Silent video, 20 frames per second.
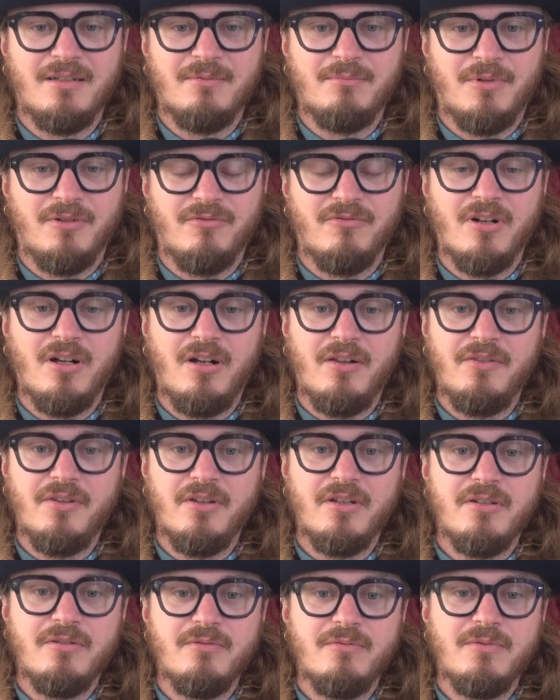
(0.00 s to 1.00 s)
but
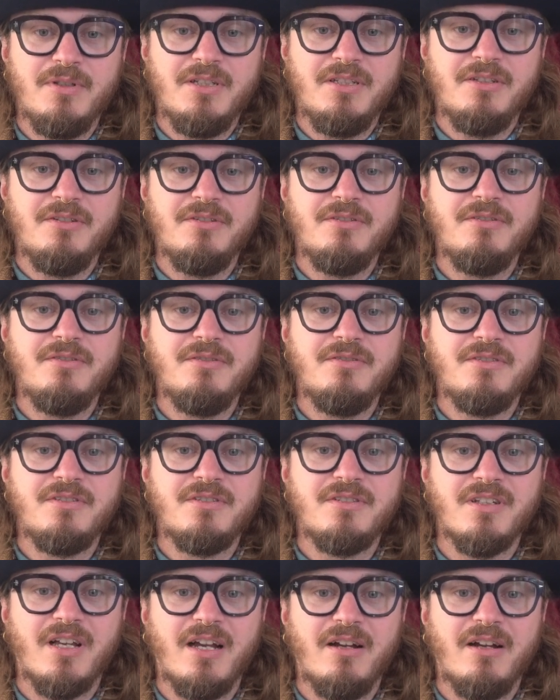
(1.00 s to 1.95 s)
rather we use